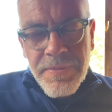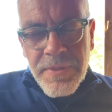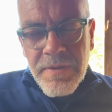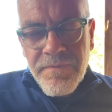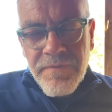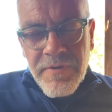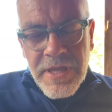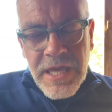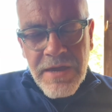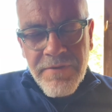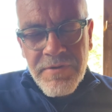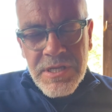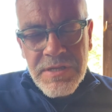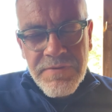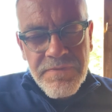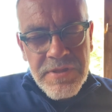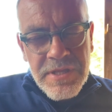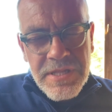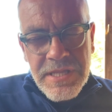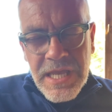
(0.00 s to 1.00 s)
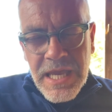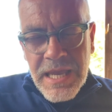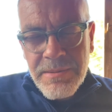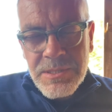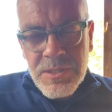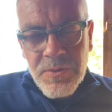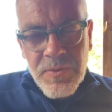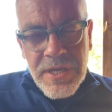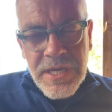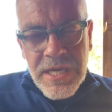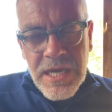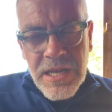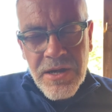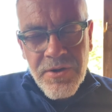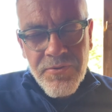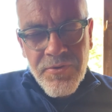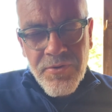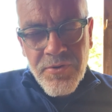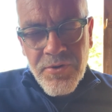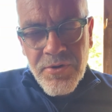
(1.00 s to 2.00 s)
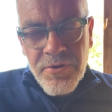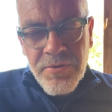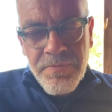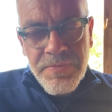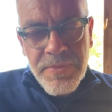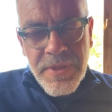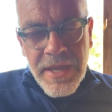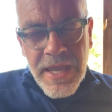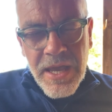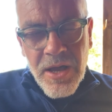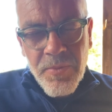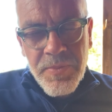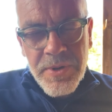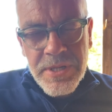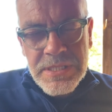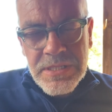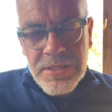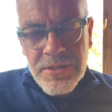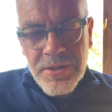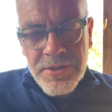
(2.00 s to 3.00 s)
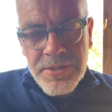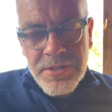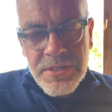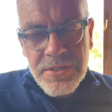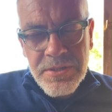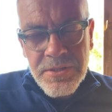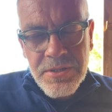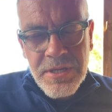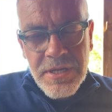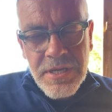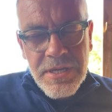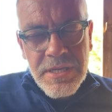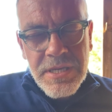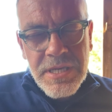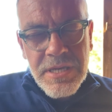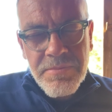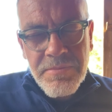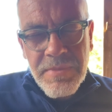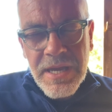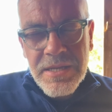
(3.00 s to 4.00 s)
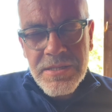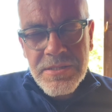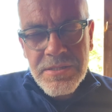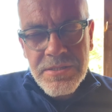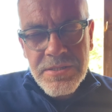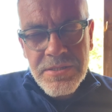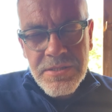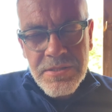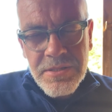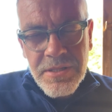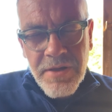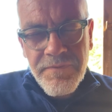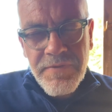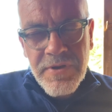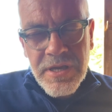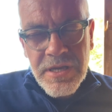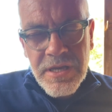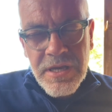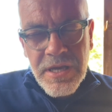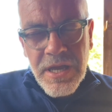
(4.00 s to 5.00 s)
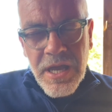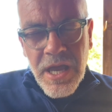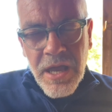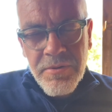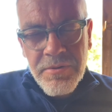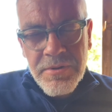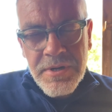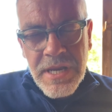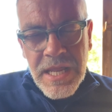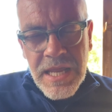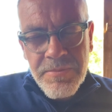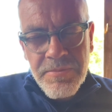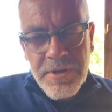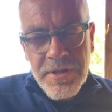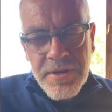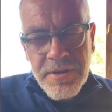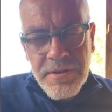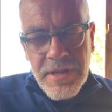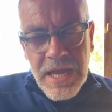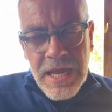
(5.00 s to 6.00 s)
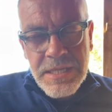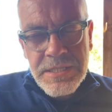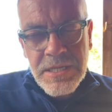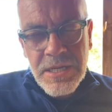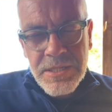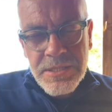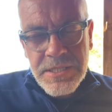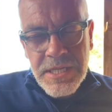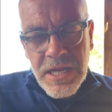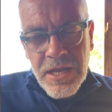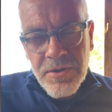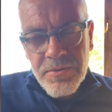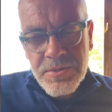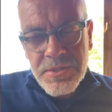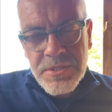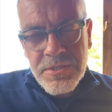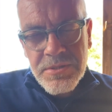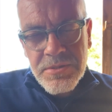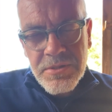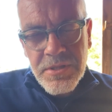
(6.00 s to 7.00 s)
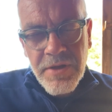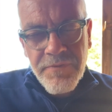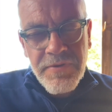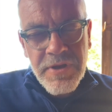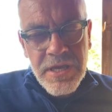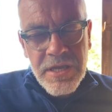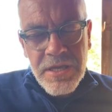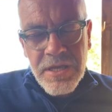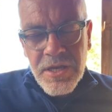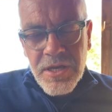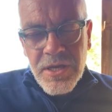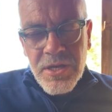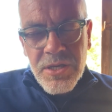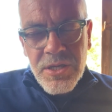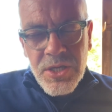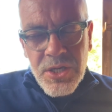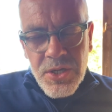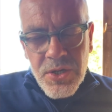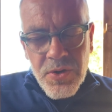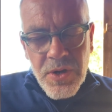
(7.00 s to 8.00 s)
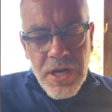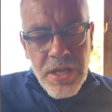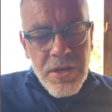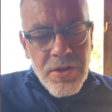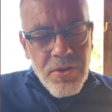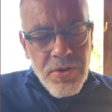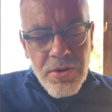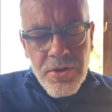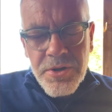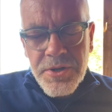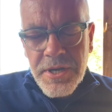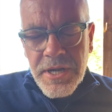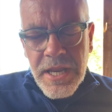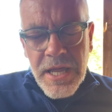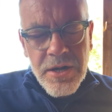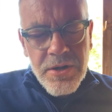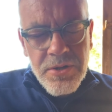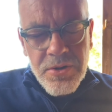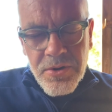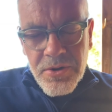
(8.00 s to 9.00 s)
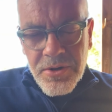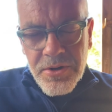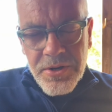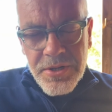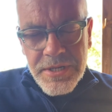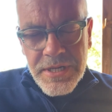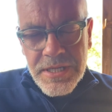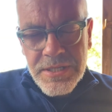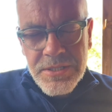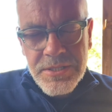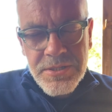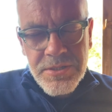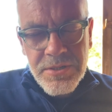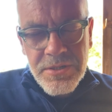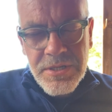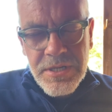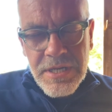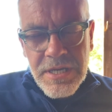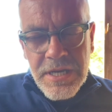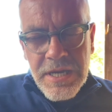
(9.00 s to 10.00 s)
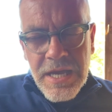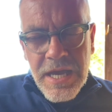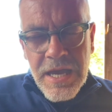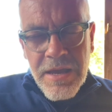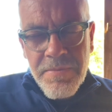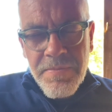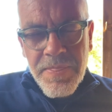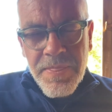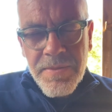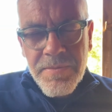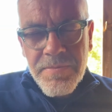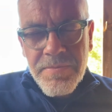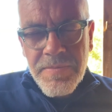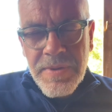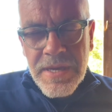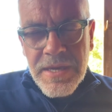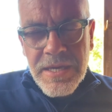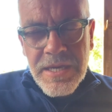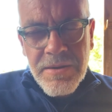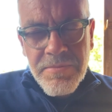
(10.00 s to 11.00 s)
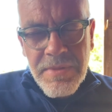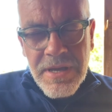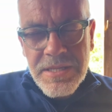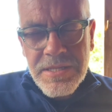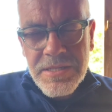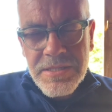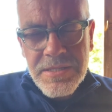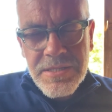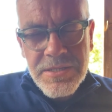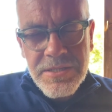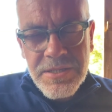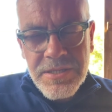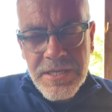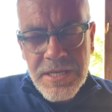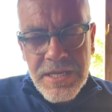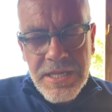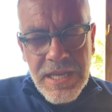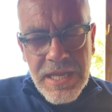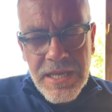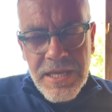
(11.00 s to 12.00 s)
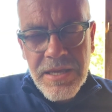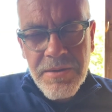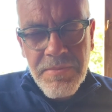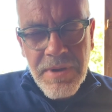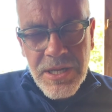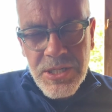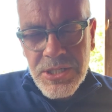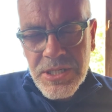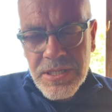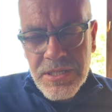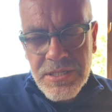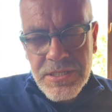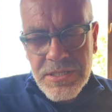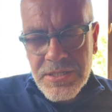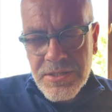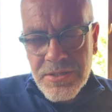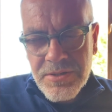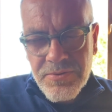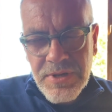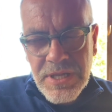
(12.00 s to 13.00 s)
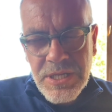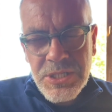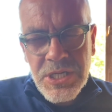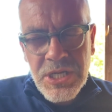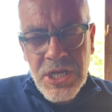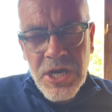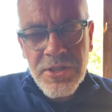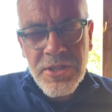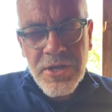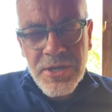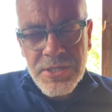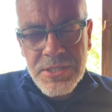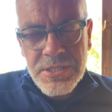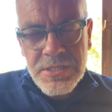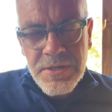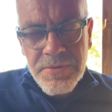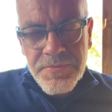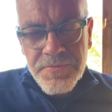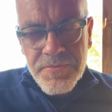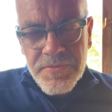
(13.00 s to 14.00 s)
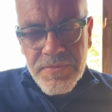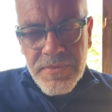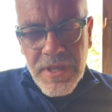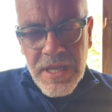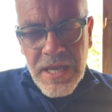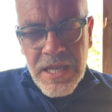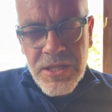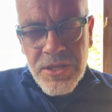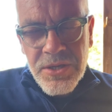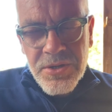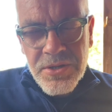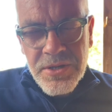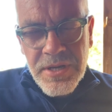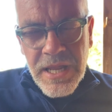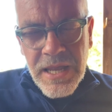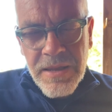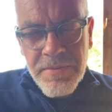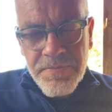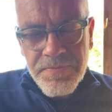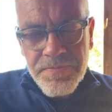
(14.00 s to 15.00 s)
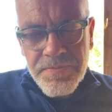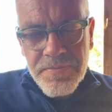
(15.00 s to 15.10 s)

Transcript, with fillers: Forgive us for the times that we get it wrong. Help us, Lord, to commit to loving our neighbour as ourselves, to loving you, our Lord and our God, and to um, being committed to the Great Commission, to reaching others in your name.